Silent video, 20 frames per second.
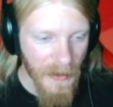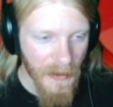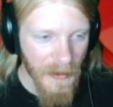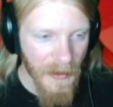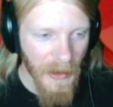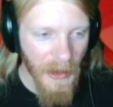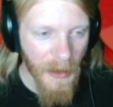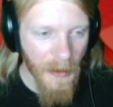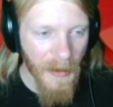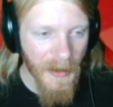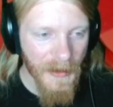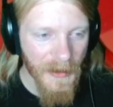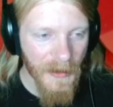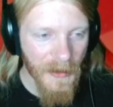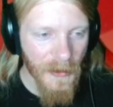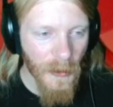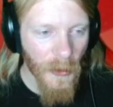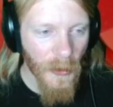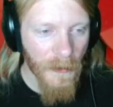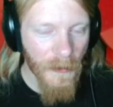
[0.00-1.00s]
Still an amazing
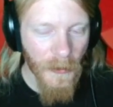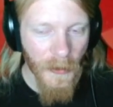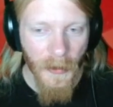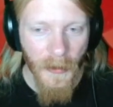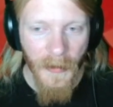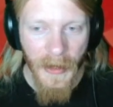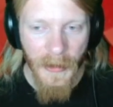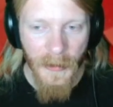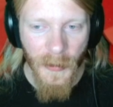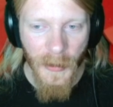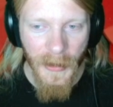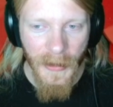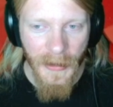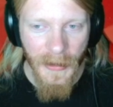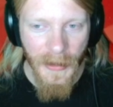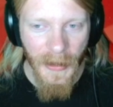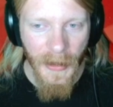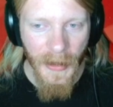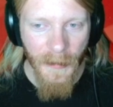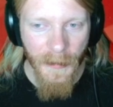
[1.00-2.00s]
score for round
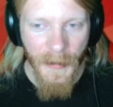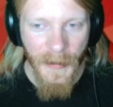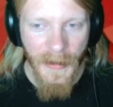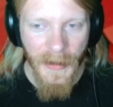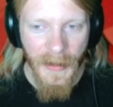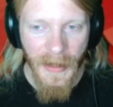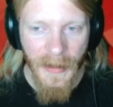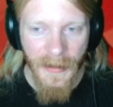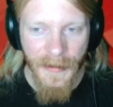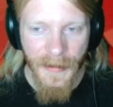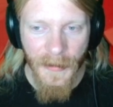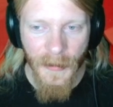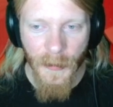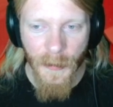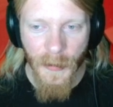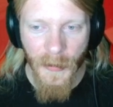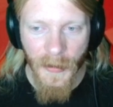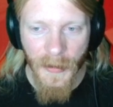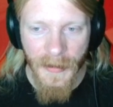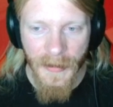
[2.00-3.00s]
1, but they get 0
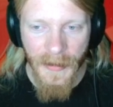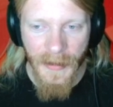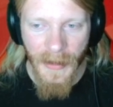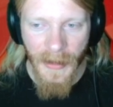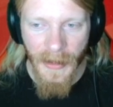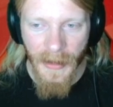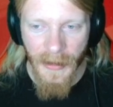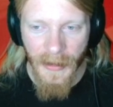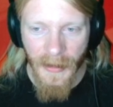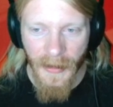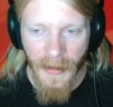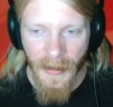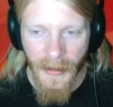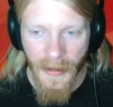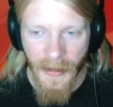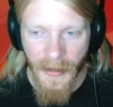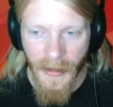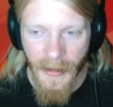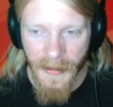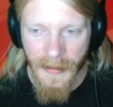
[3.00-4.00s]
points in
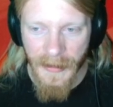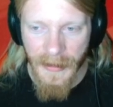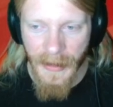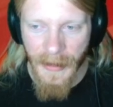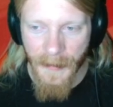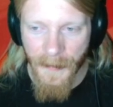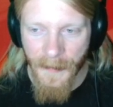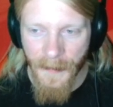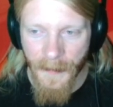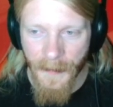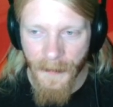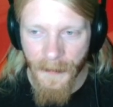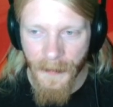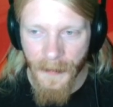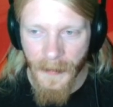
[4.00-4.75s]
this game.